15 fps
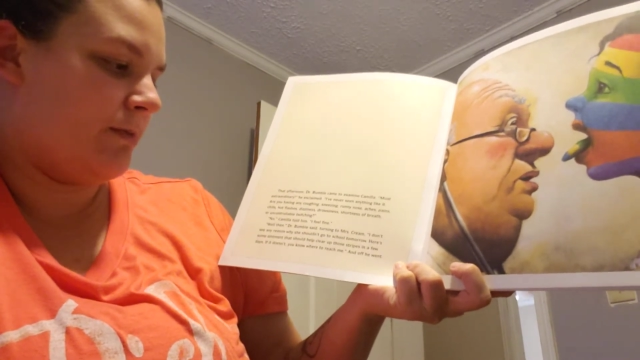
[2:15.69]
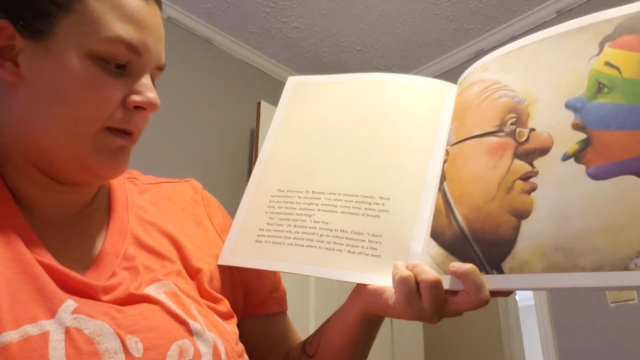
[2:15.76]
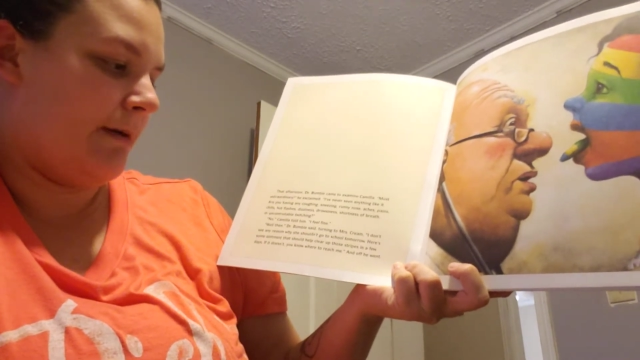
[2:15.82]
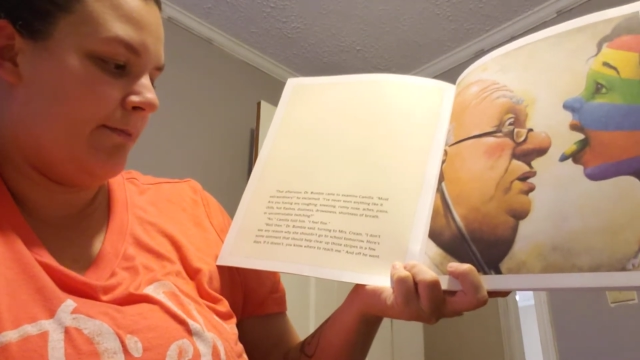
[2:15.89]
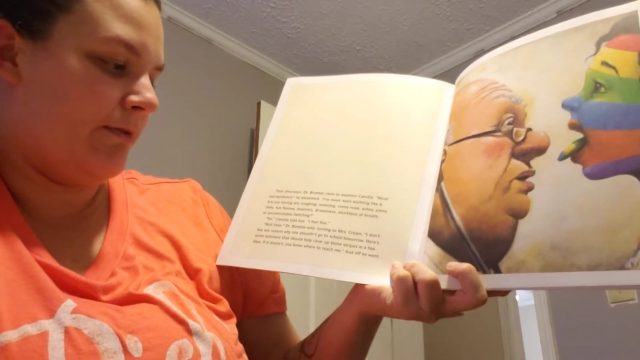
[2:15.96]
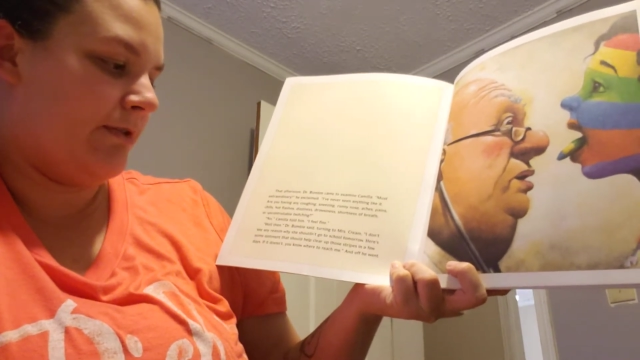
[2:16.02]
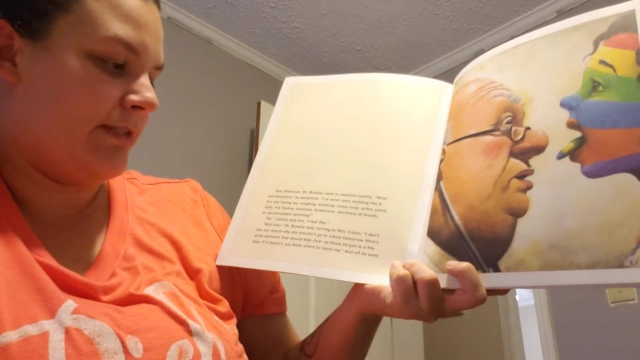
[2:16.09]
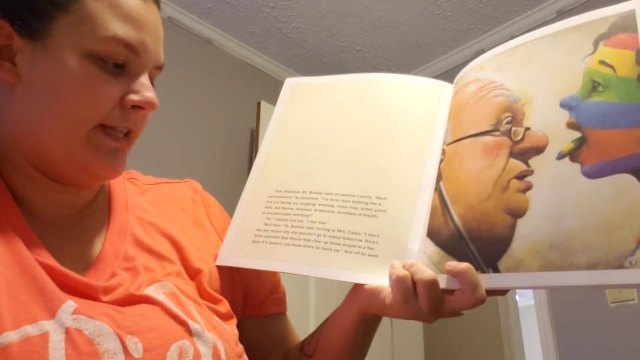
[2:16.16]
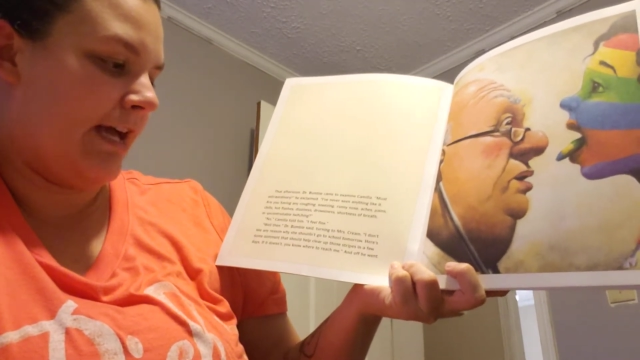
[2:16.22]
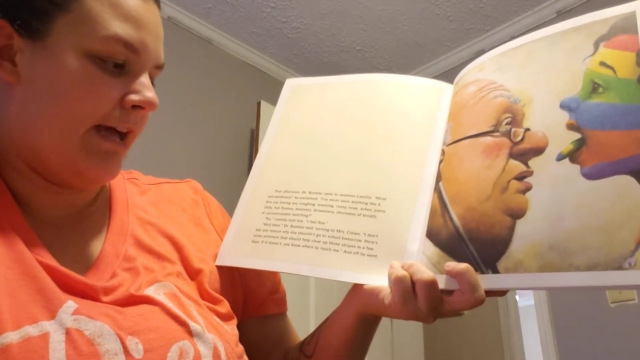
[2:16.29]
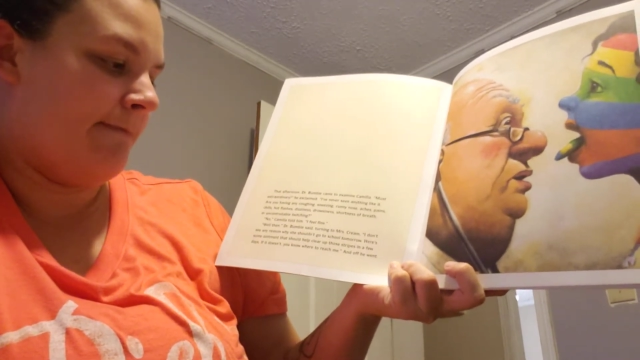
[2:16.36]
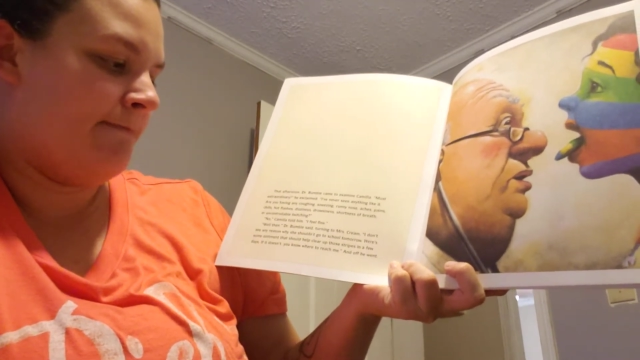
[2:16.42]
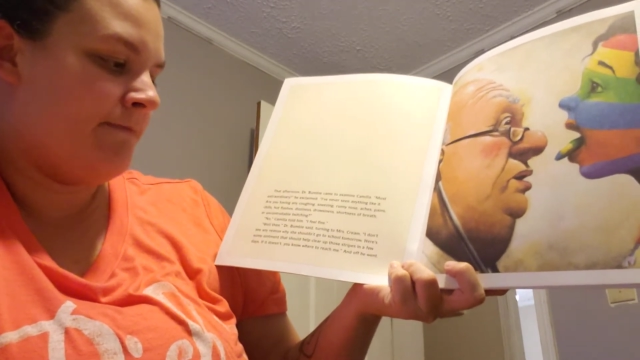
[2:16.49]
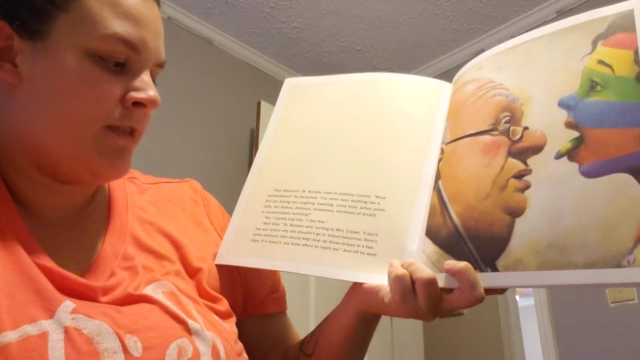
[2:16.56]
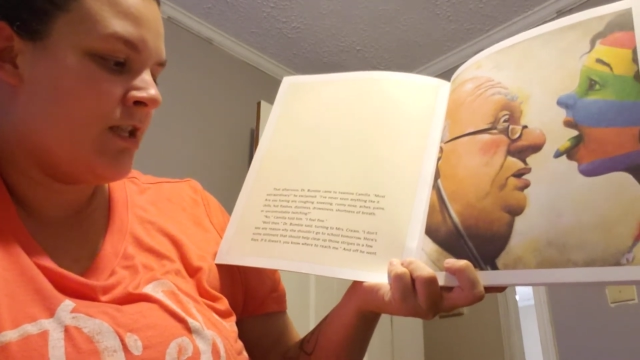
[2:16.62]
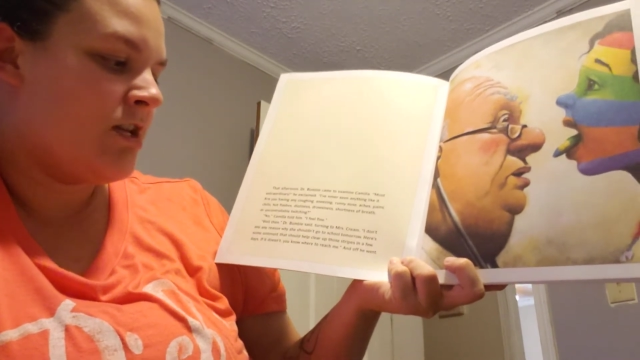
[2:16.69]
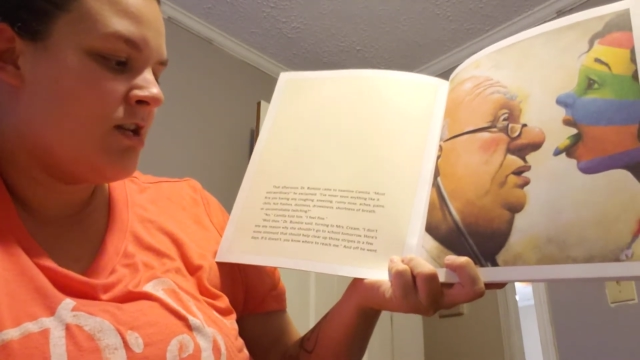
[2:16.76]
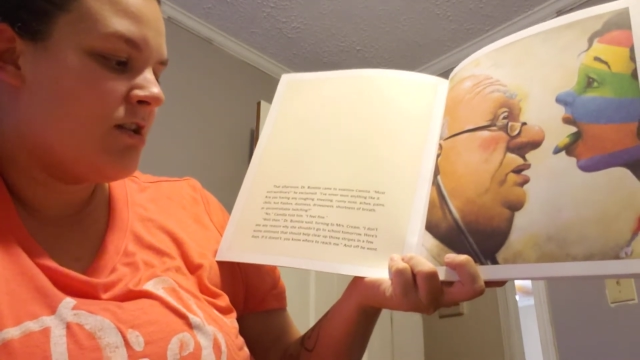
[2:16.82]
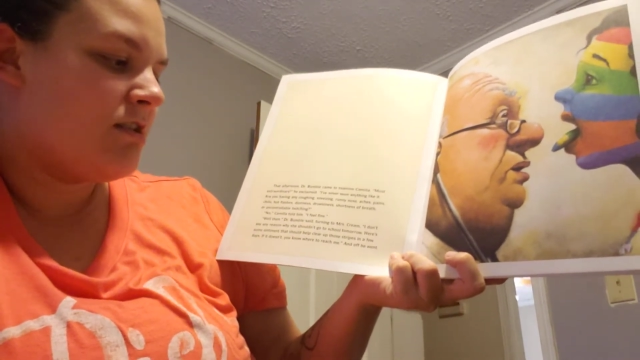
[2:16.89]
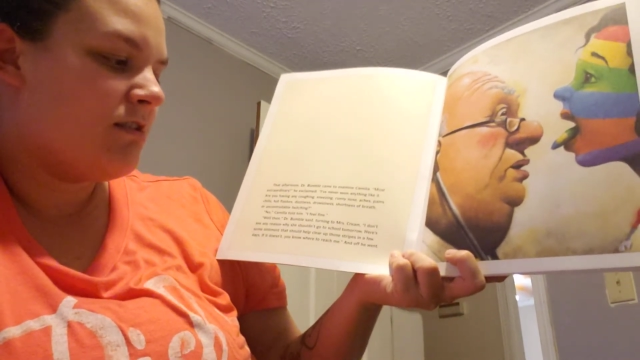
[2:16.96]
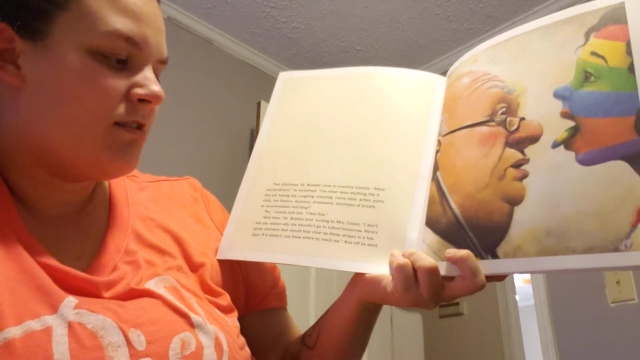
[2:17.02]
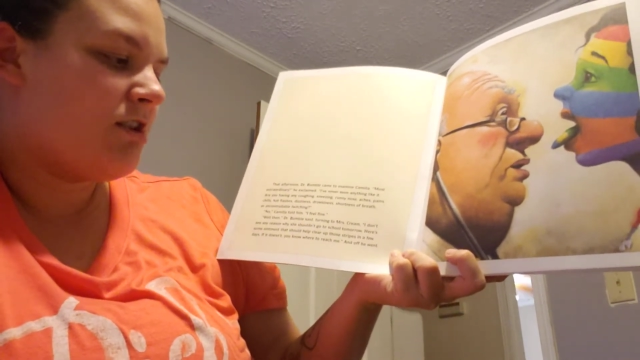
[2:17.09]
Bumble said,
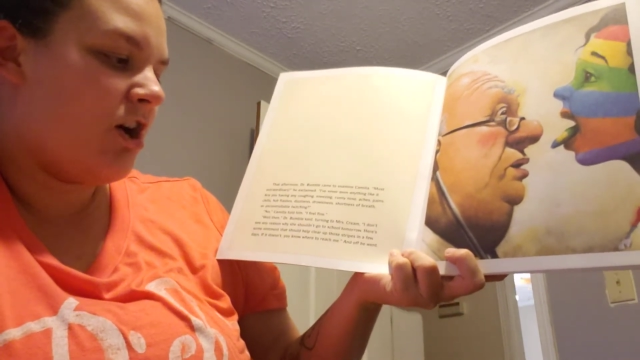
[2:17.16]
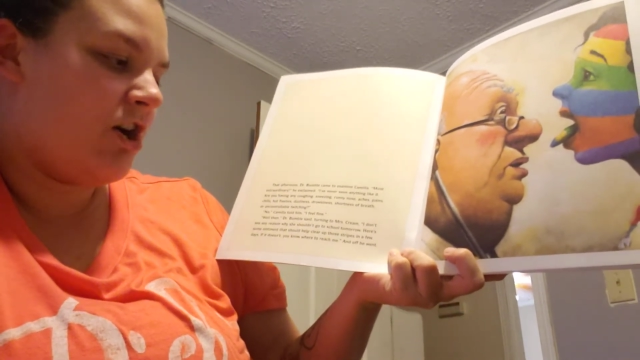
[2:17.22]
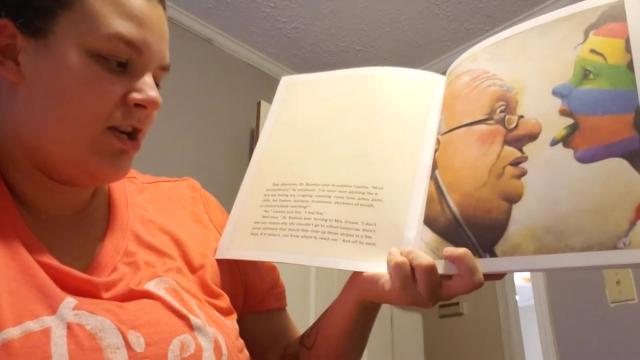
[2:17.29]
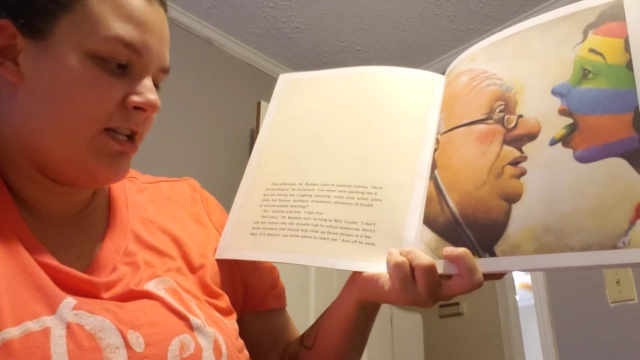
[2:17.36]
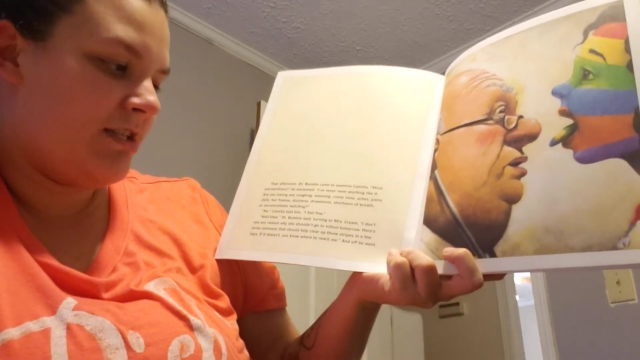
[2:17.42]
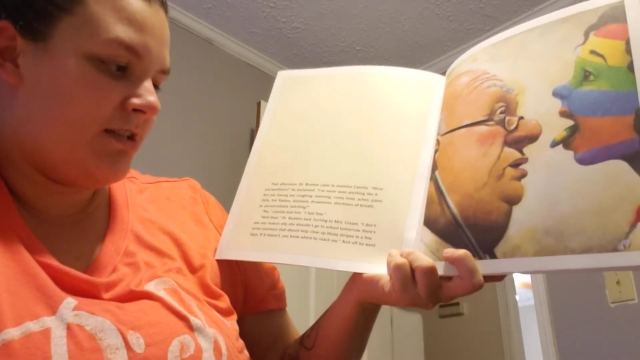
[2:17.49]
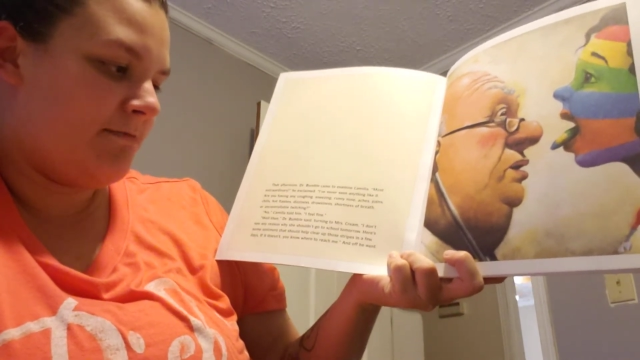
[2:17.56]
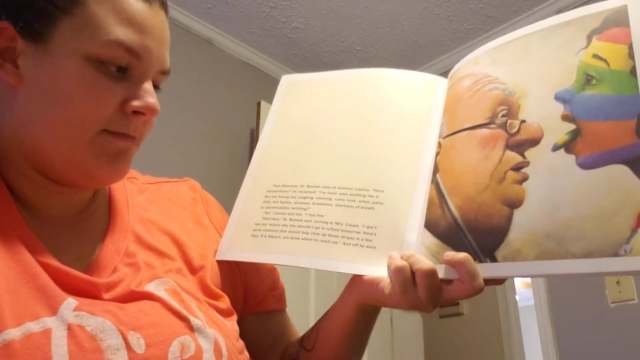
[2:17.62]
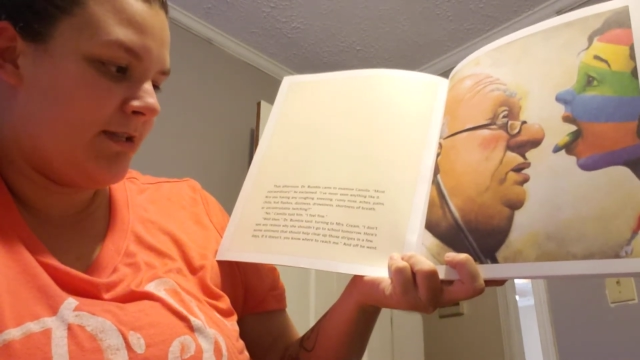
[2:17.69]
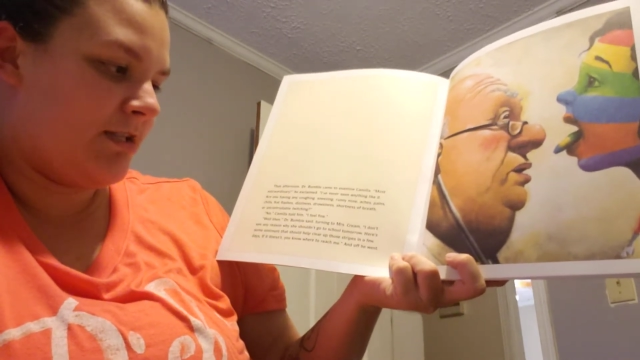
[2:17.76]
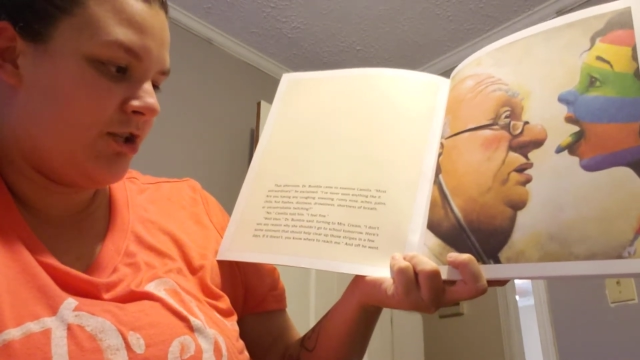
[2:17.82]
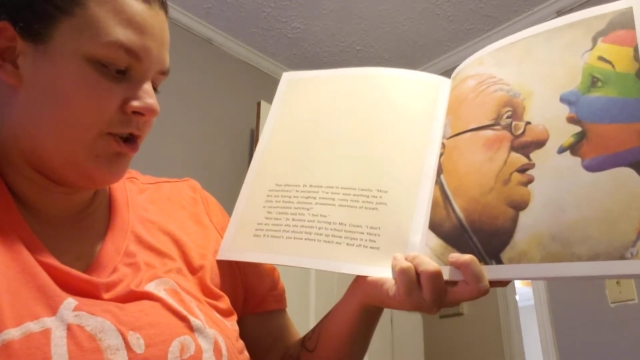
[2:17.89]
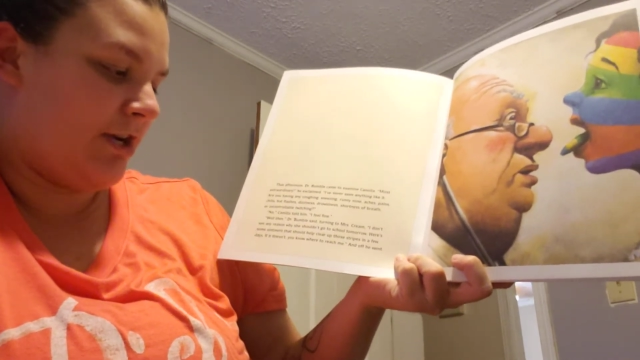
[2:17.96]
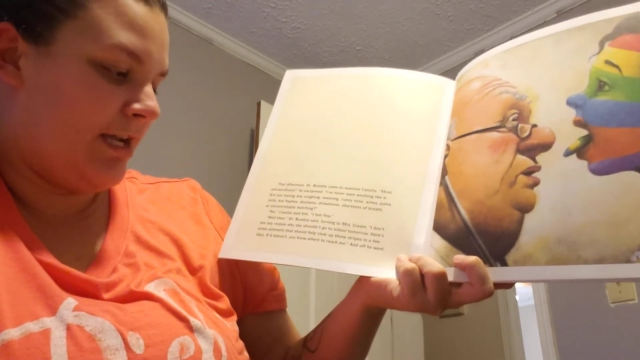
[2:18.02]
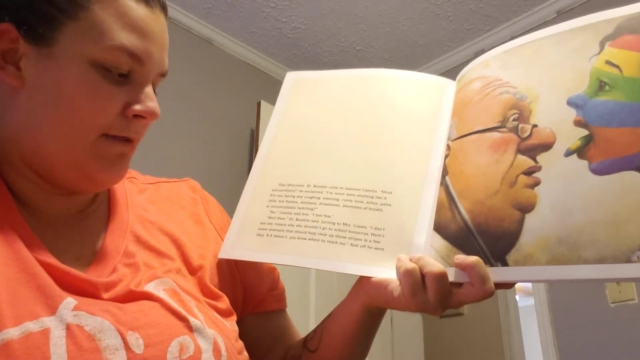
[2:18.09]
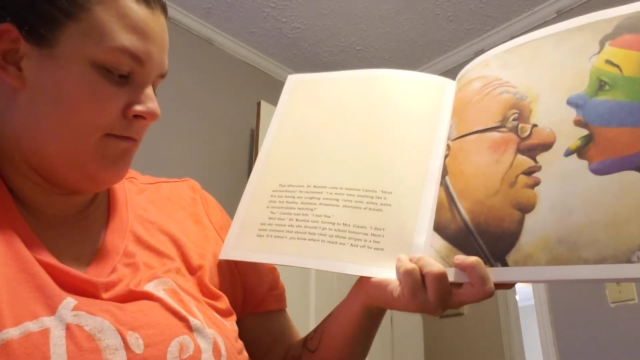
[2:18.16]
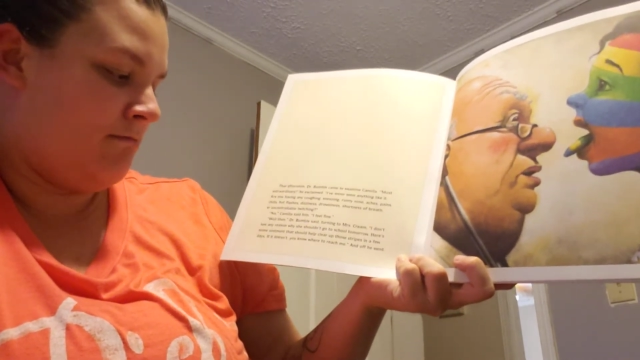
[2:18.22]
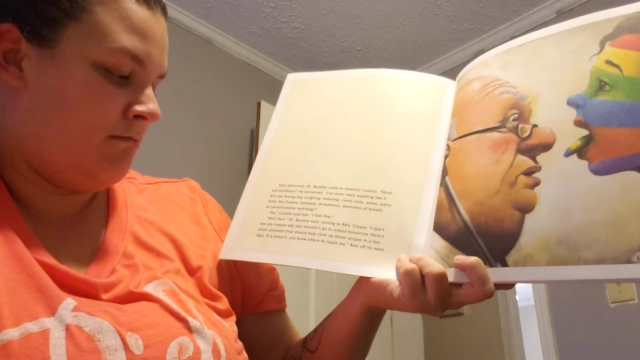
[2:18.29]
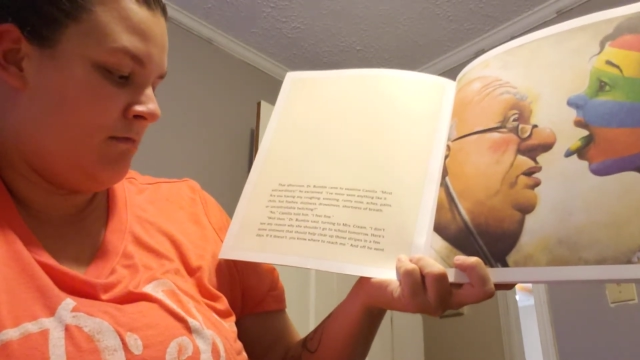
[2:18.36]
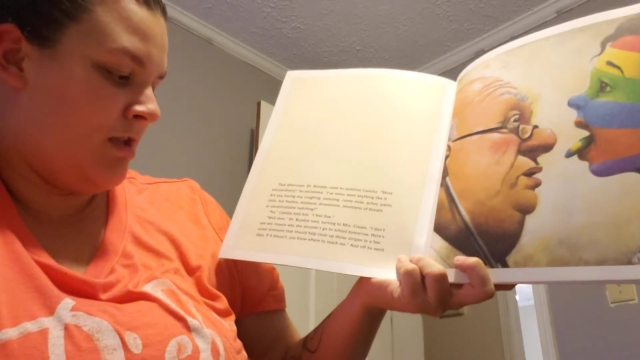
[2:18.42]
turning to Miss Cream,